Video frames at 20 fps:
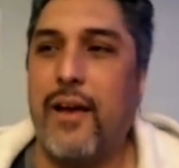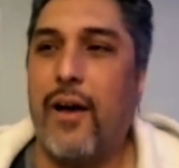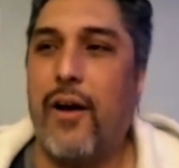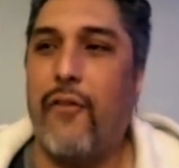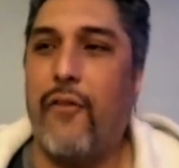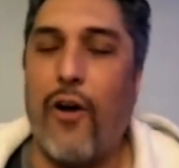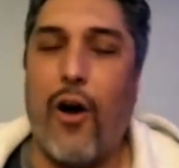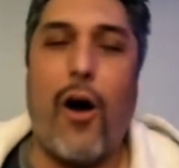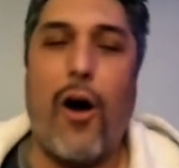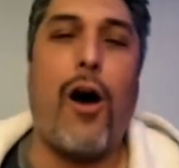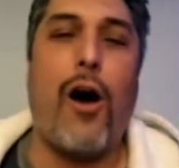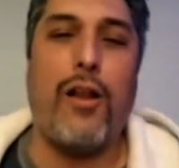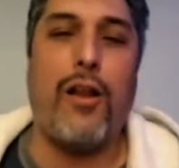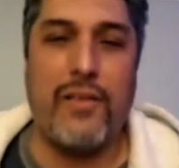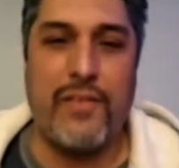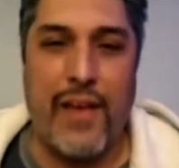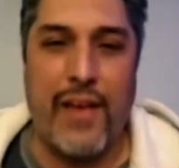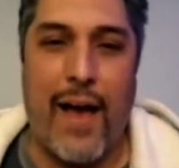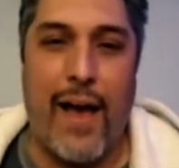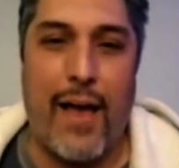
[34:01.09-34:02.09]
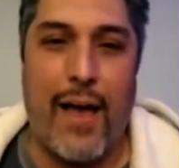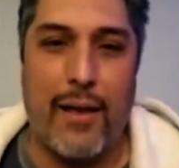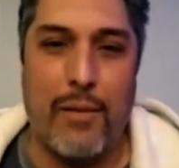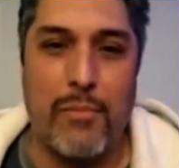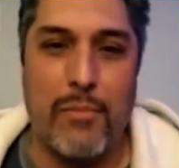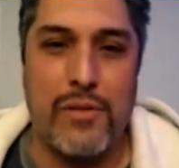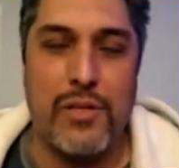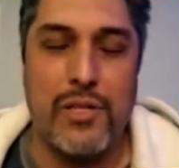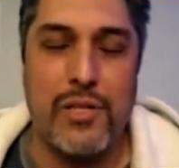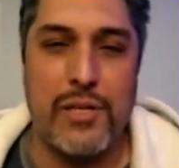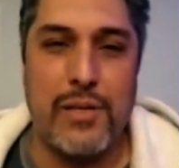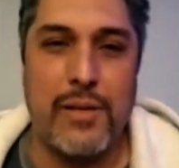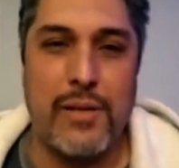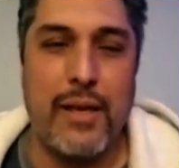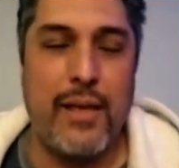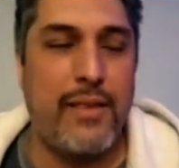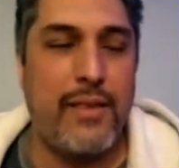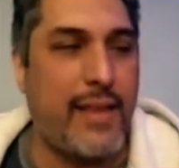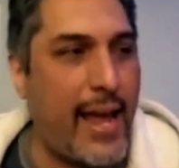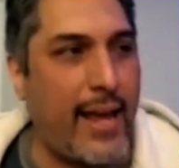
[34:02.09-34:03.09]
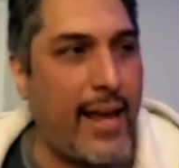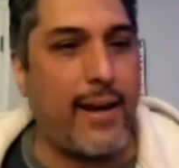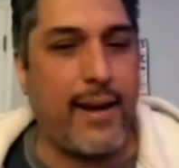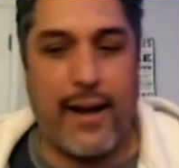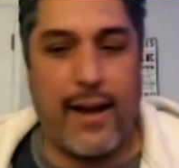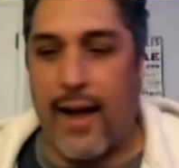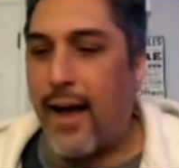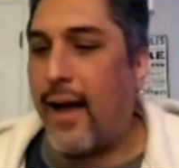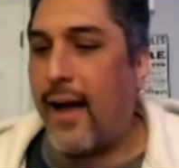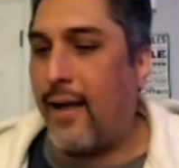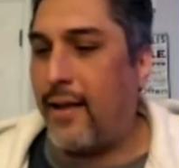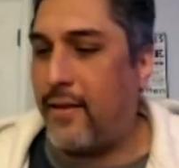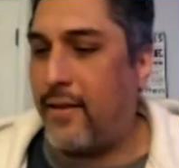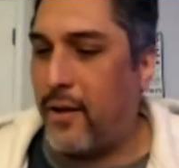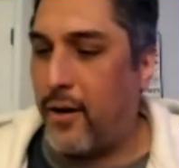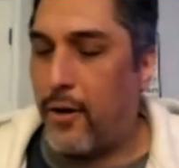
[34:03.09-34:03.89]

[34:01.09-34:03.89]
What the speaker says: of all the times. Thank God the